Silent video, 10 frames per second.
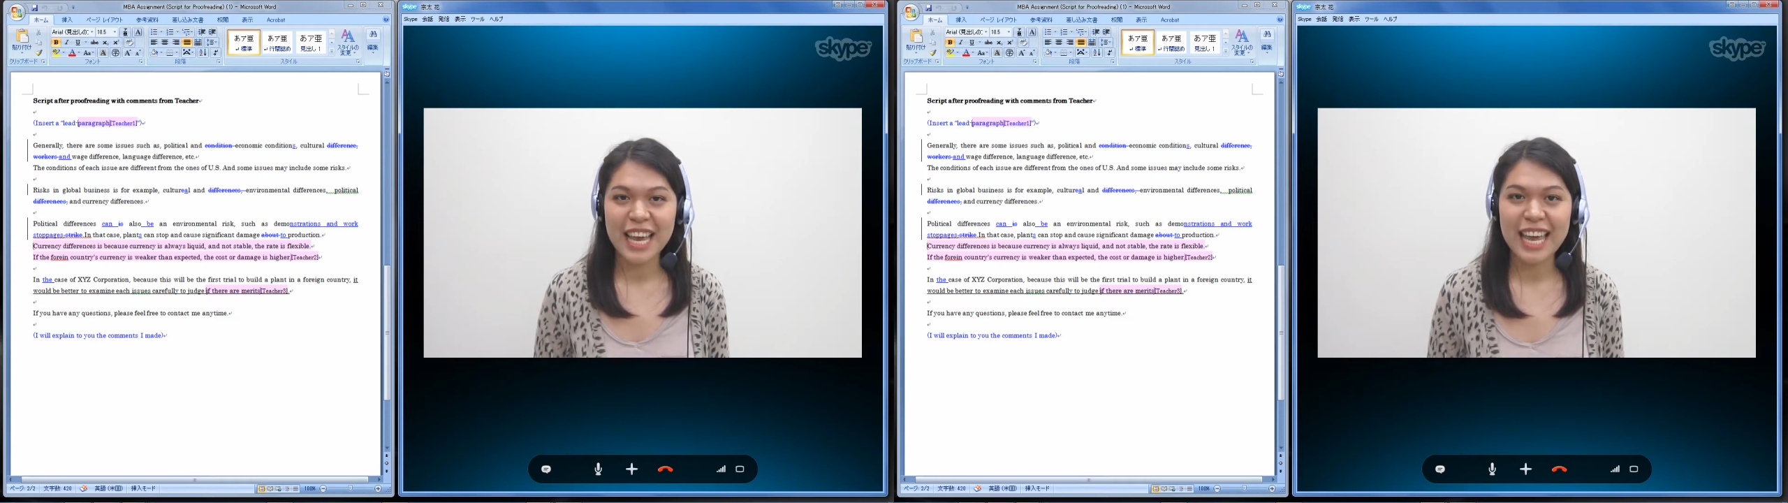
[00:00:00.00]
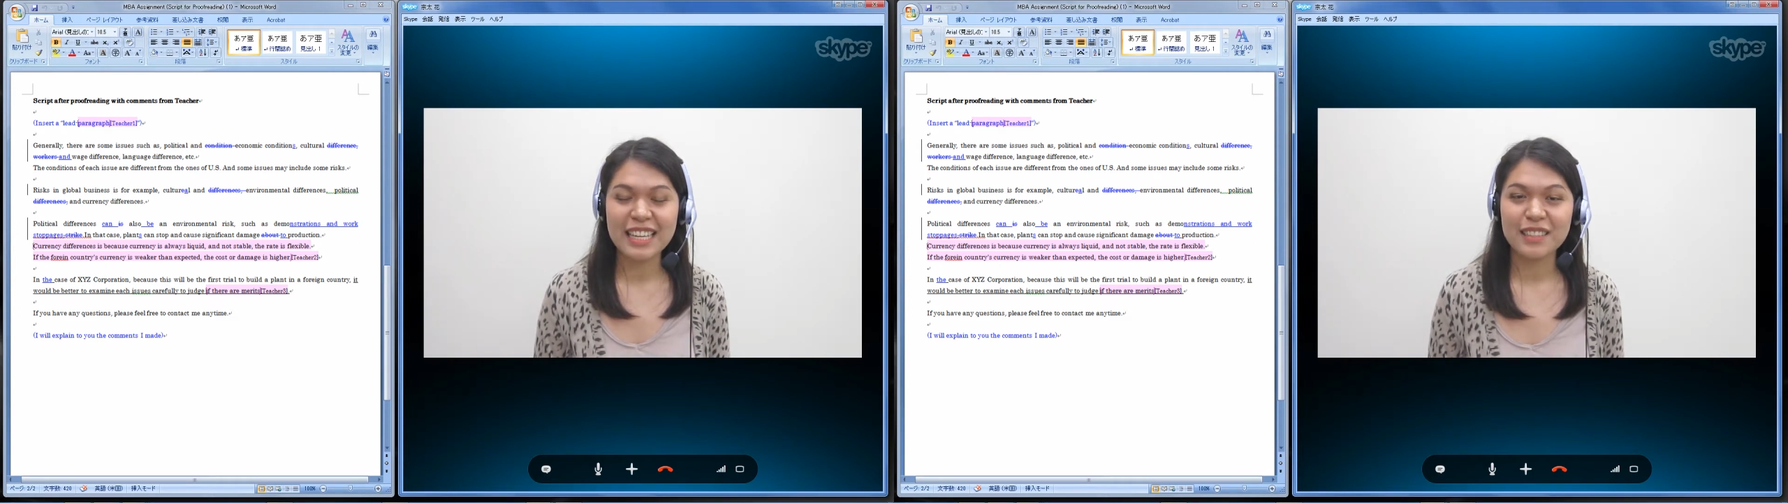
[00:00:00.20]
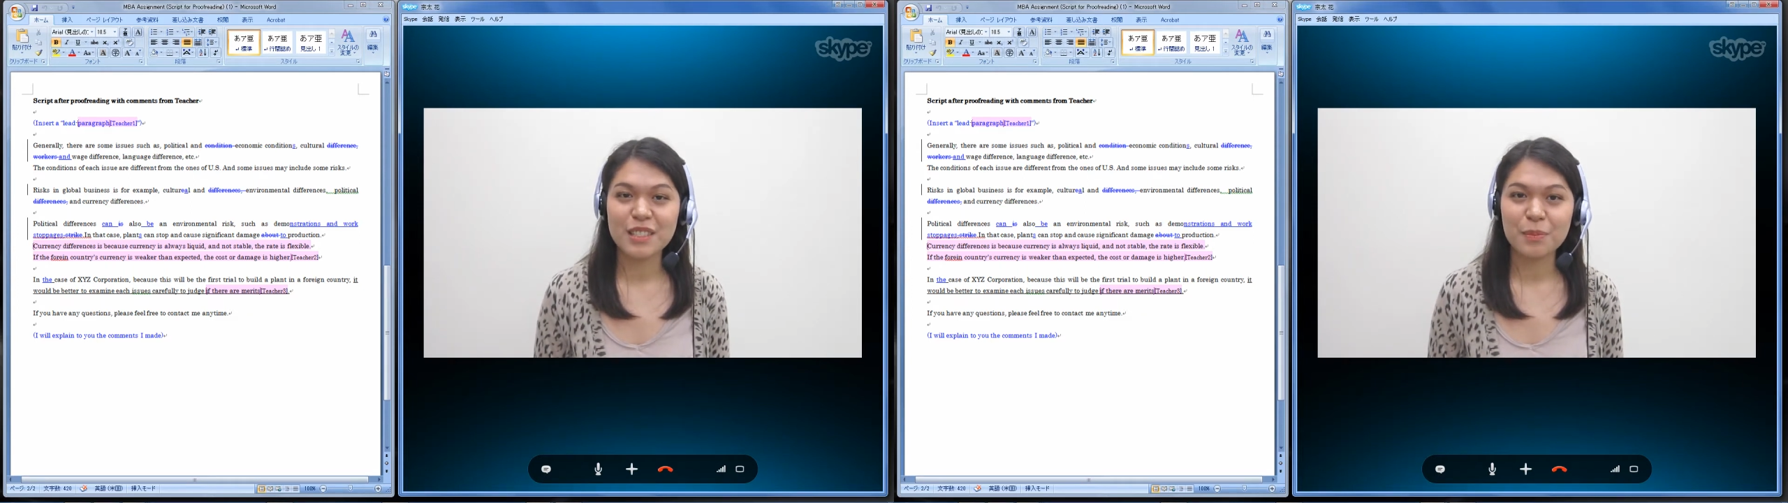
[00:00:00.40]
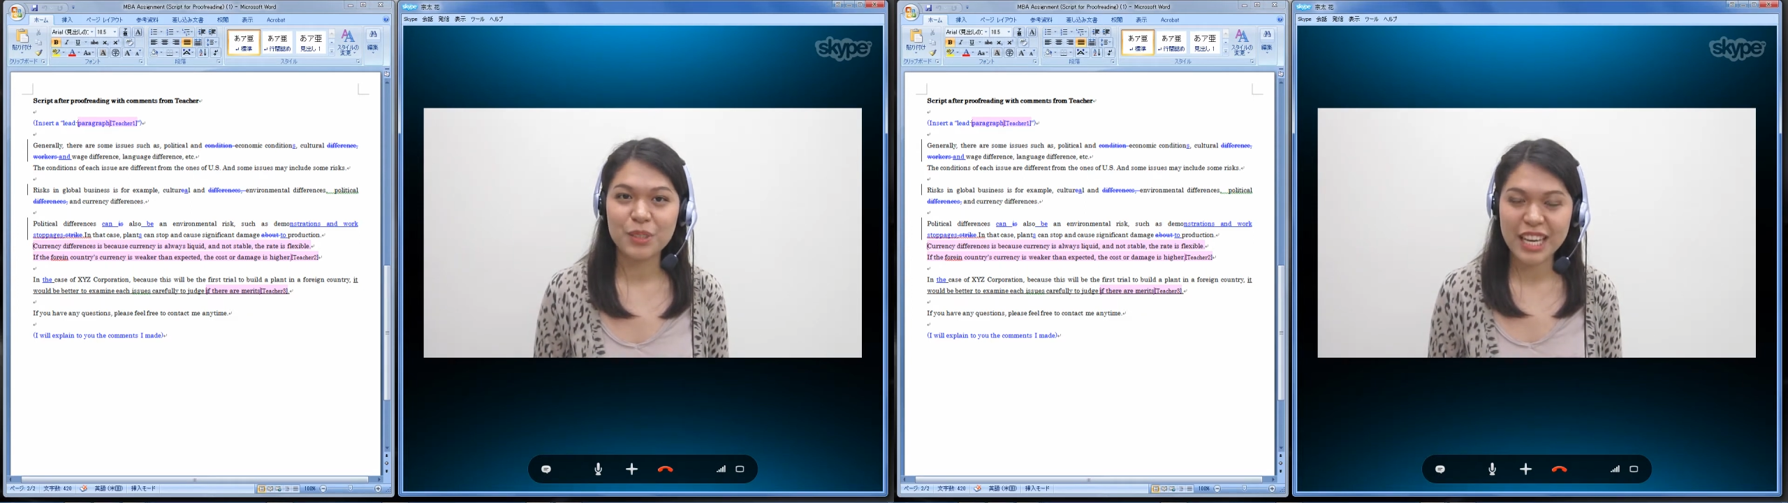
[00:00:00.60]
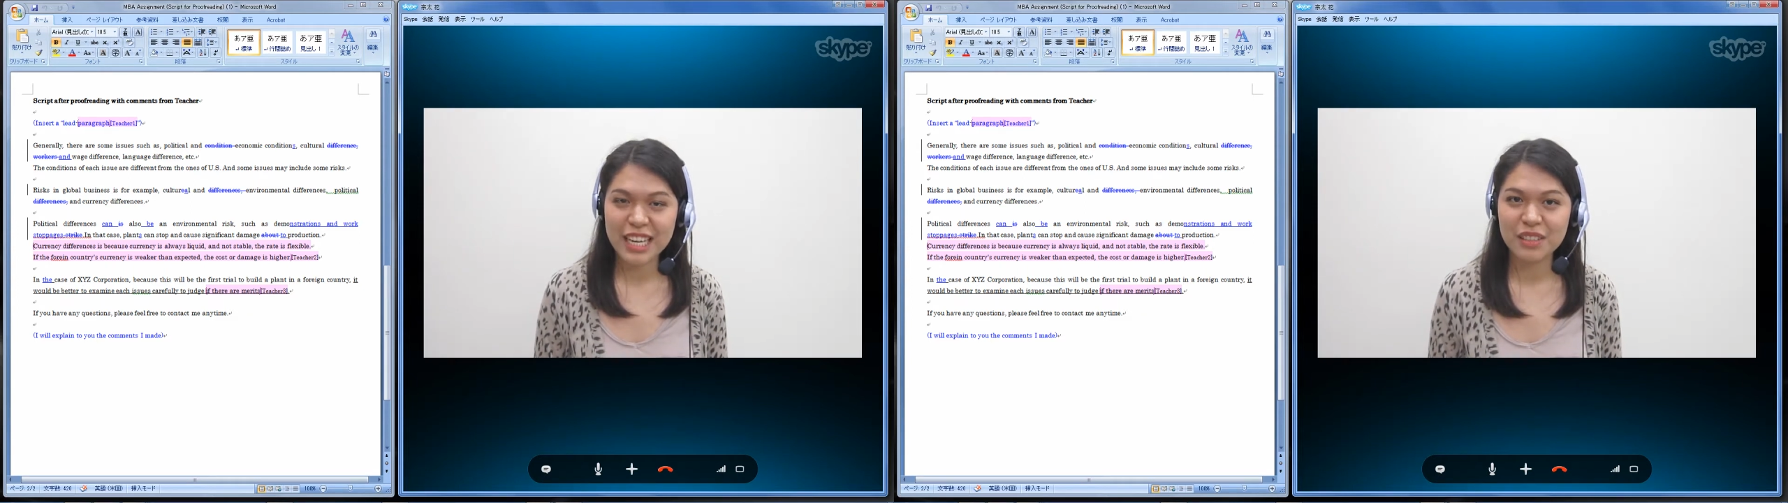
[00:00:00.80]
and
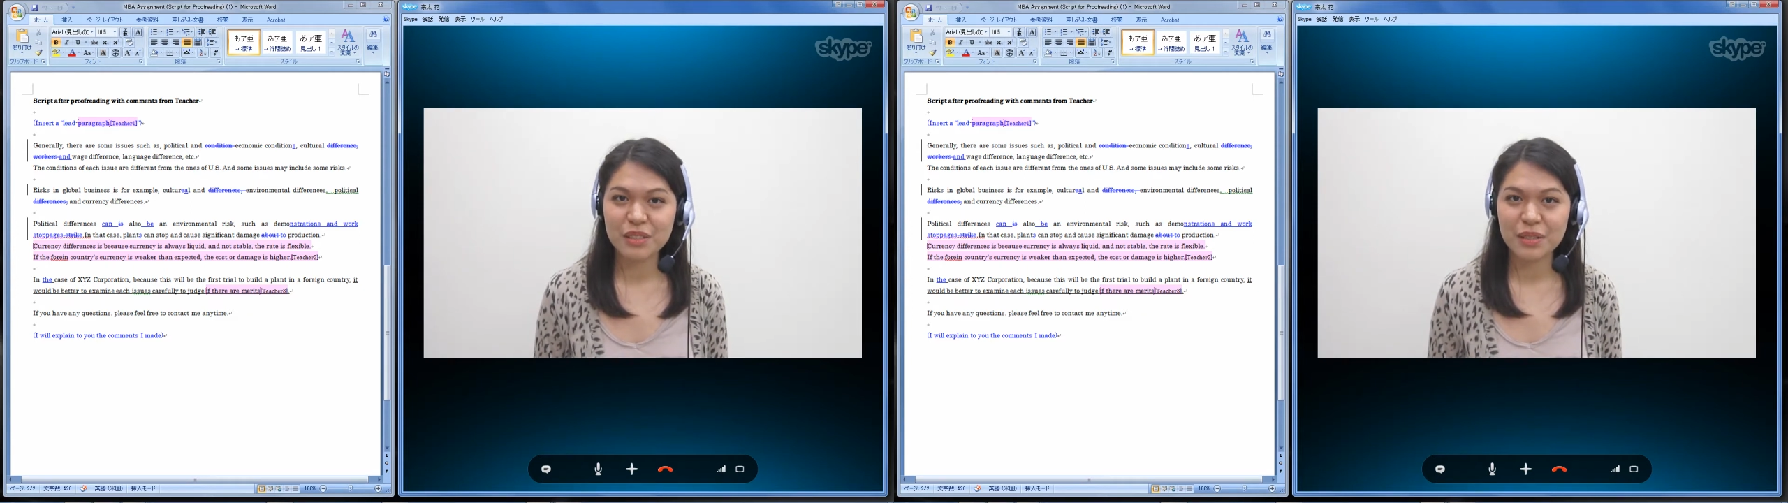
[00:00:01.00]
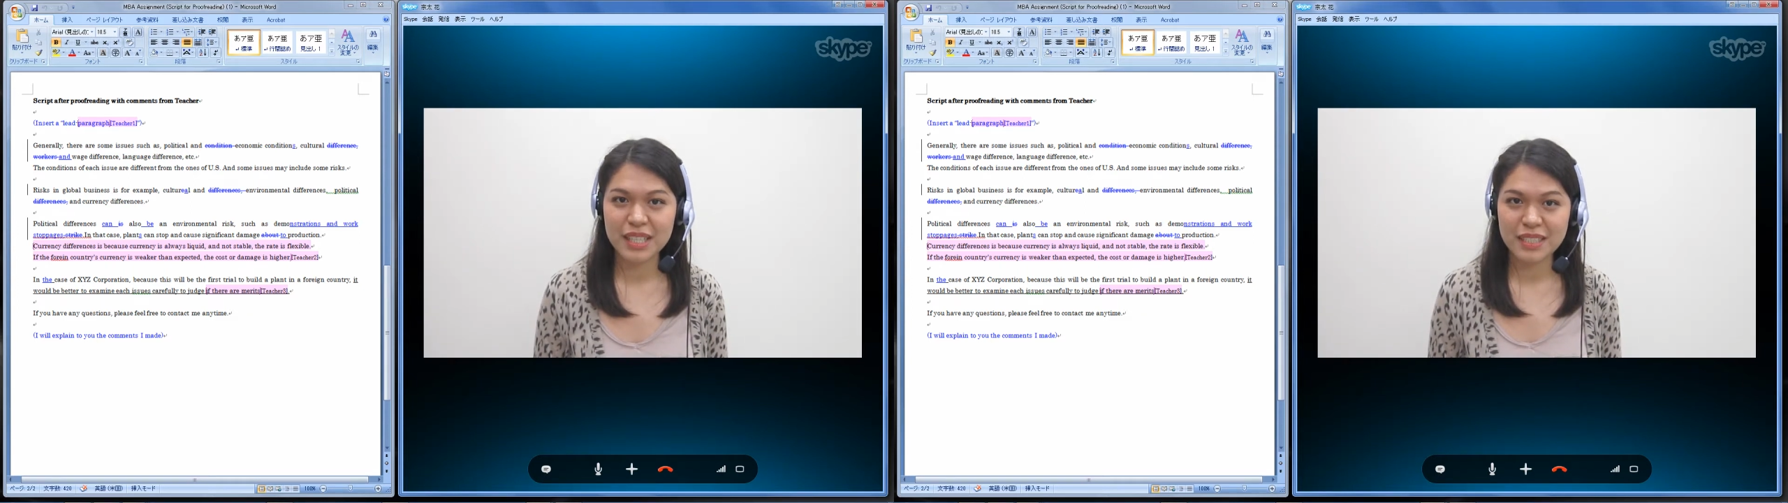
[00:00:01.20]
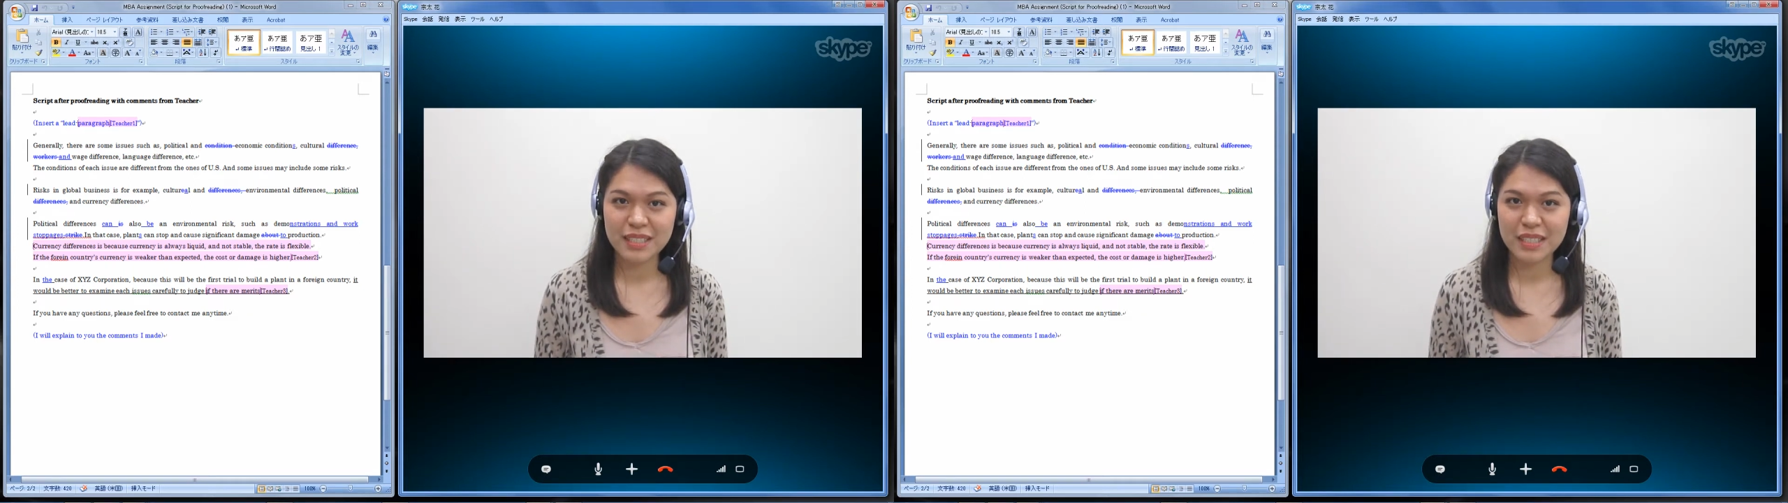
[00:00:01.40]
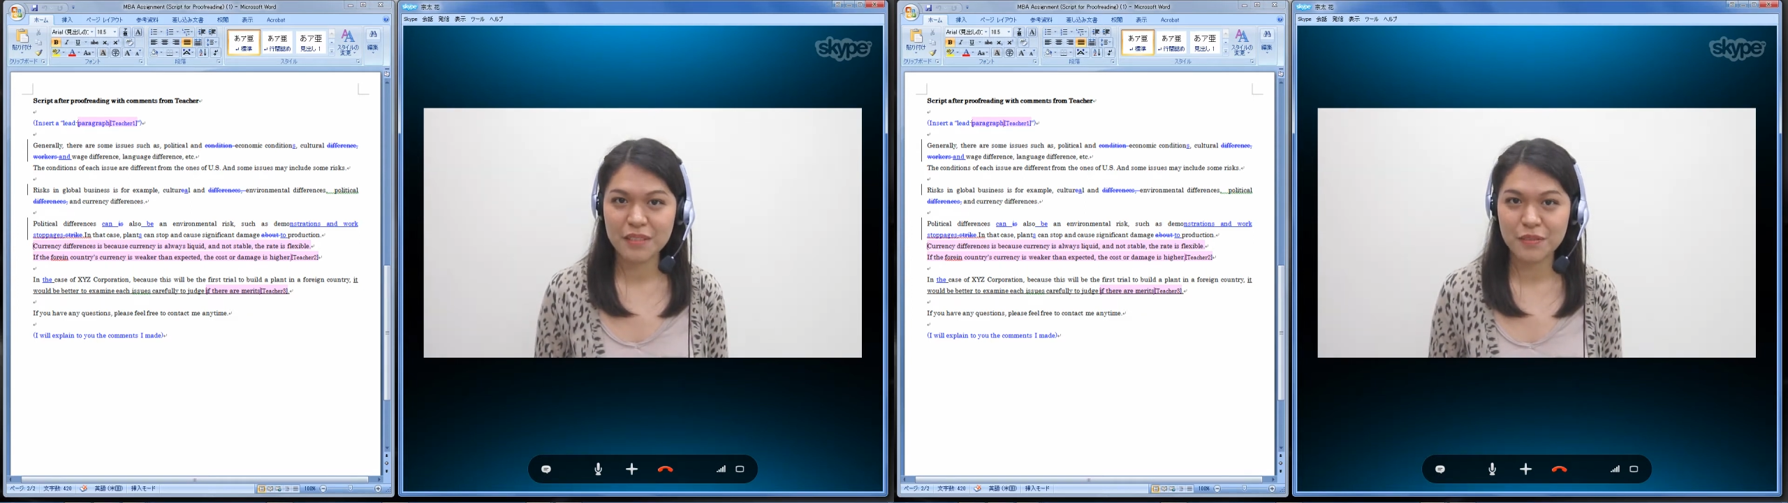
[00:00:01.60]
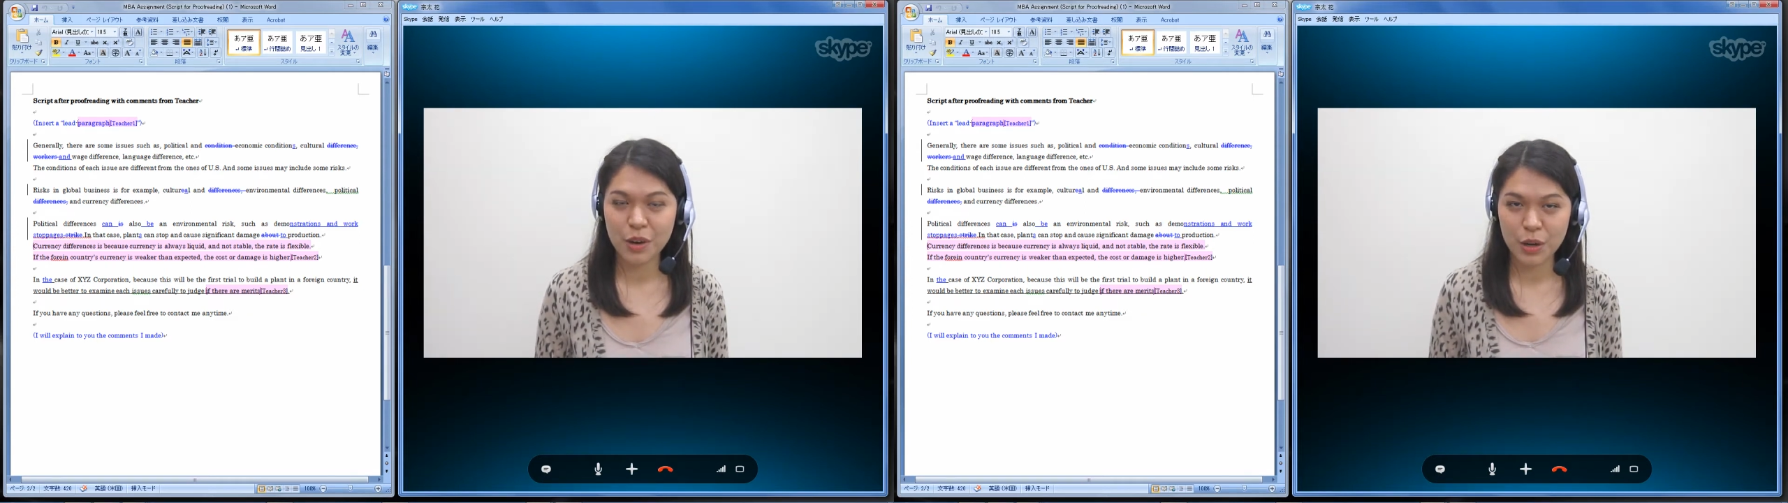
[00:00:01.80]
explain the risks
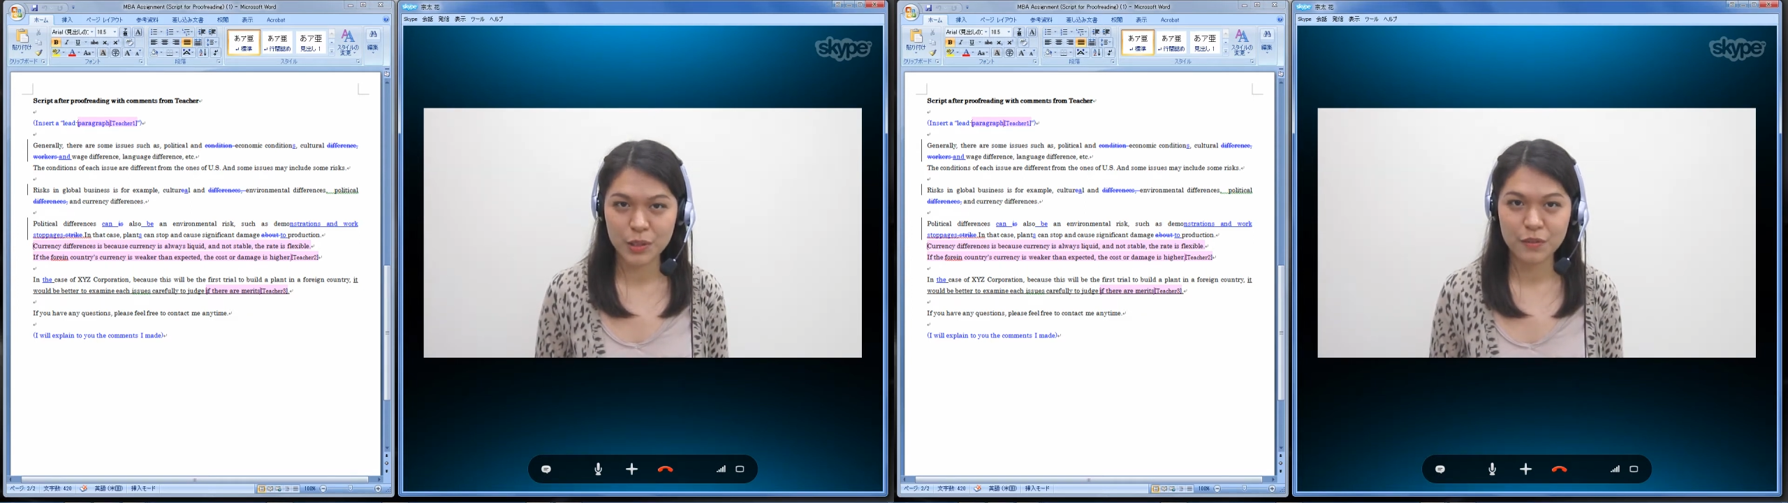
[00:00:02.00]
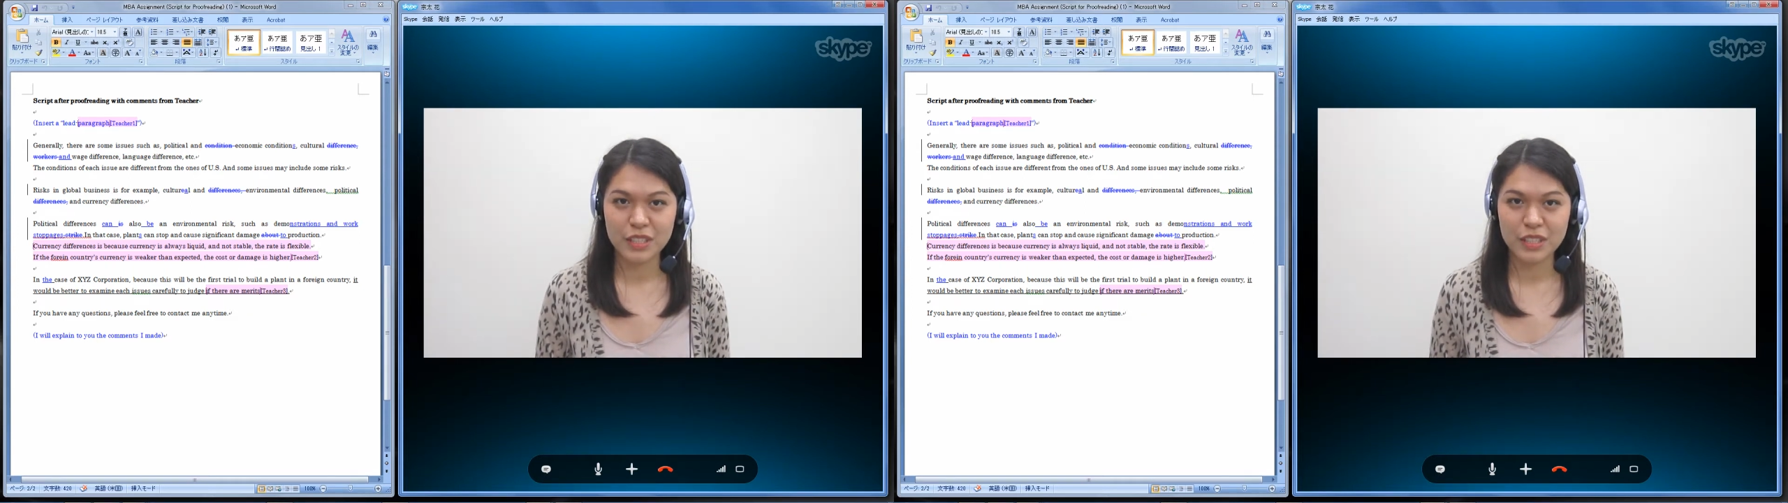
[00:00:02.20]
involved